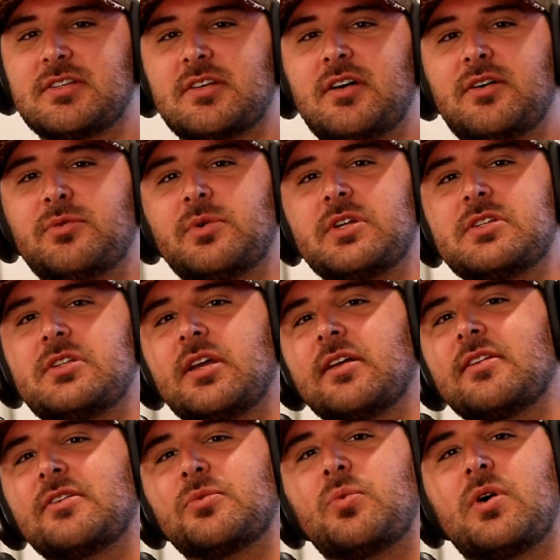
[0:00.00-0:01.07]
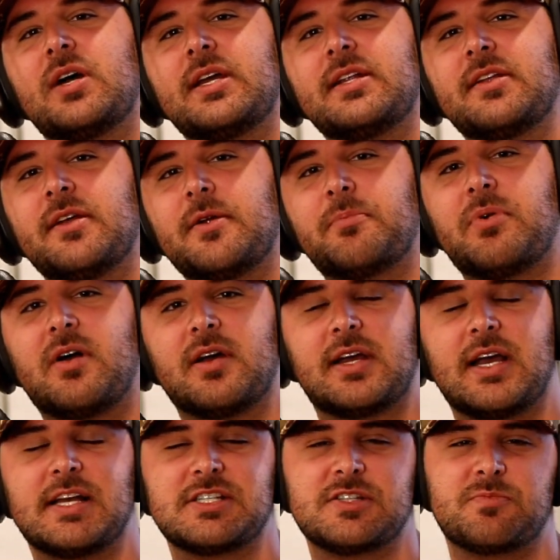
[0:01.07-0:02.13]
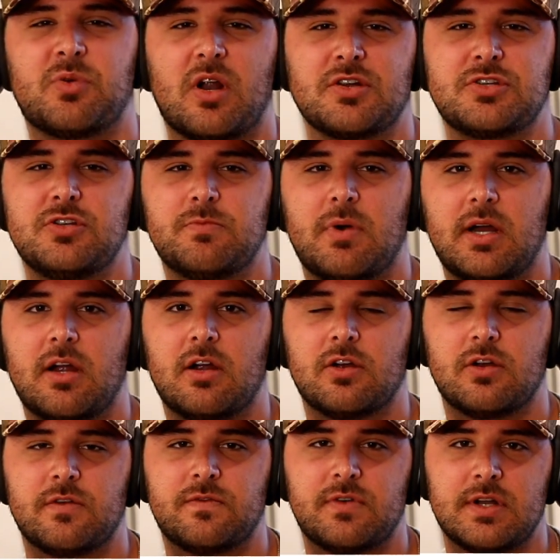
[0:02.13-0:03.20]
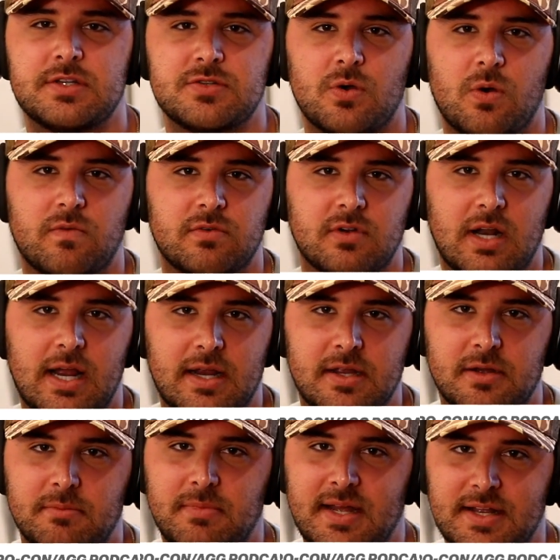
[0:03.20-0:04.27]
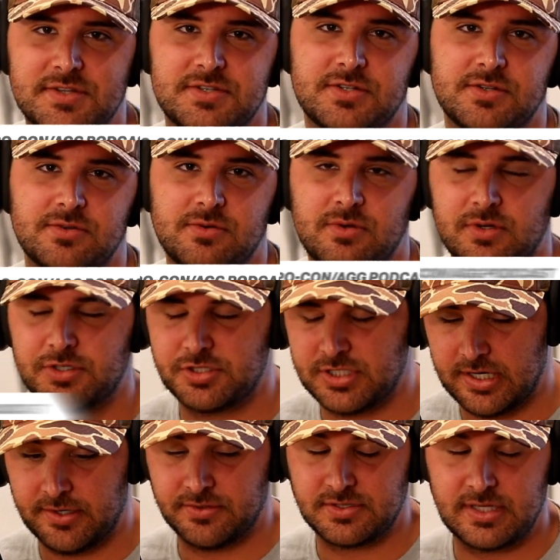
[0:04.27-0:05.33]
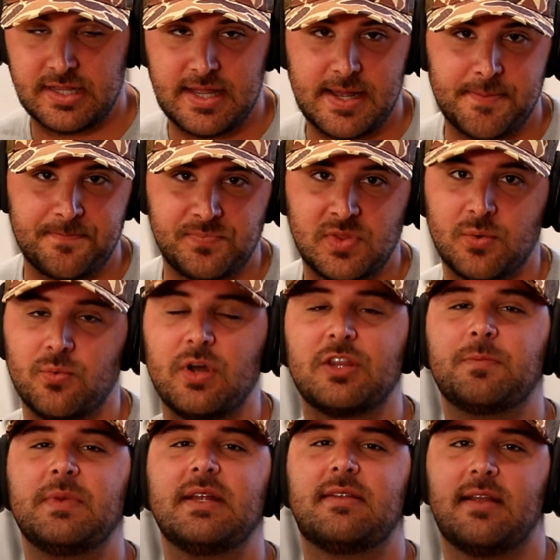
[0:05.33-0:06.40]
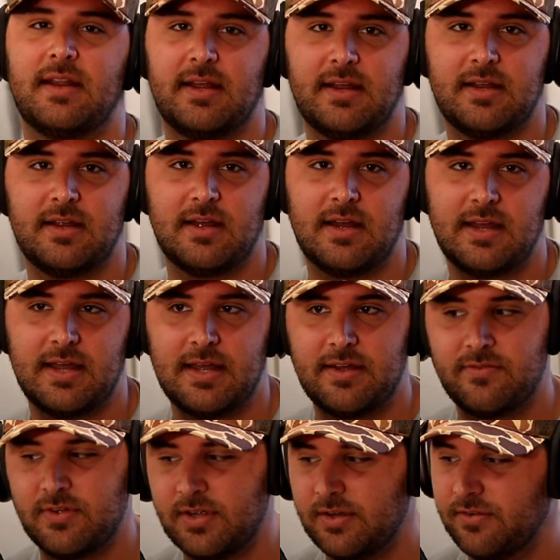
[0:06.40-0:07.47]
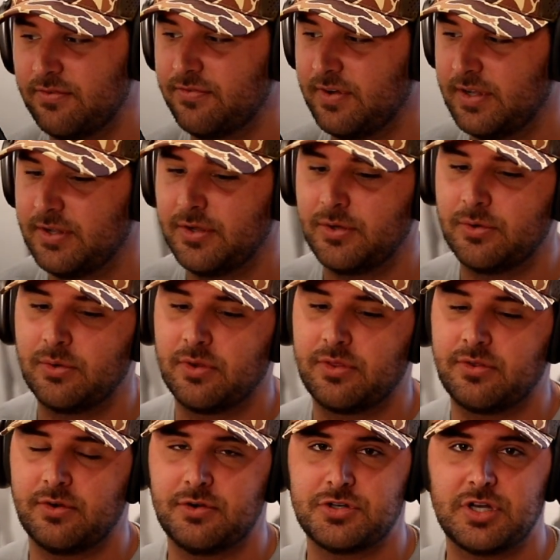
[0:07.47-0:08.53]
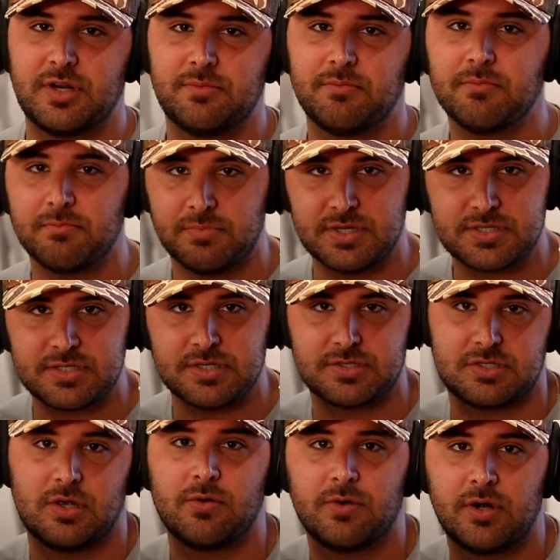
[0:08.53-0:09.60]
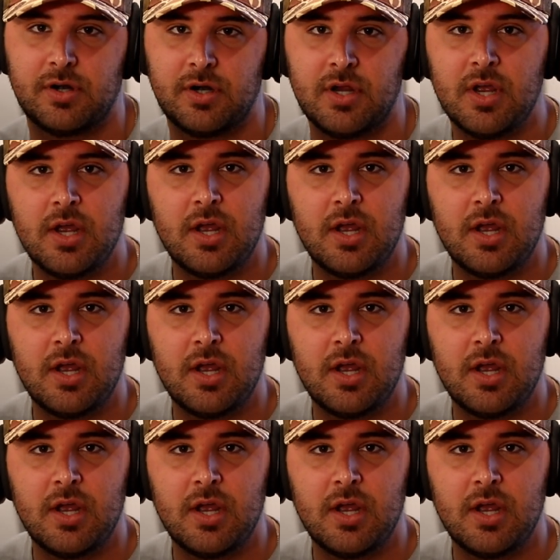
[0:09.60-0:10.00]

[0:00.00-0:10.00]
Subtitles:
as always, Taylor White. Podcast brought to you by our good friends over at Komatsu. Shout out to them. With me today, I have a fellow third-gen business owner,